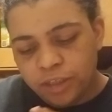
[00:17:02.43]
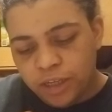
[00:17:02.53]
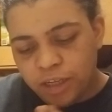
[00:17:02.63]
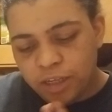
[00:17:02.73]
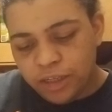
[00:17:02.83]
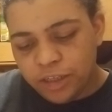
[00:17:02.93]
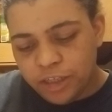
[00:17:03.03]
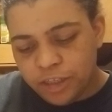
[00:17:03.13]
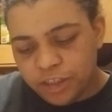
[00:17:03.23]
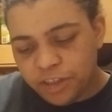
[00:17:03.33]

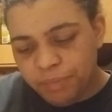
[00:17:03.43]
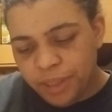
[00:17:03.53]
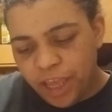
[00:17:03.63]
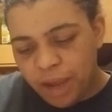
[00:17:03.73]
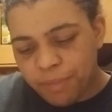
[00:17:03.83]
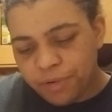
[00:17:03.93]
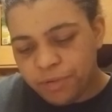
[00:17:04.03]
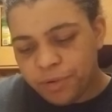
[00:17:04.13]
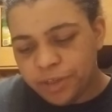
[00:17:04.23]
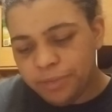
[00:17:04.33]
Uh, could be
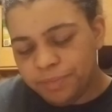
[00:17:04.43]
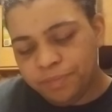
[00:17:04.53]
Capricorn.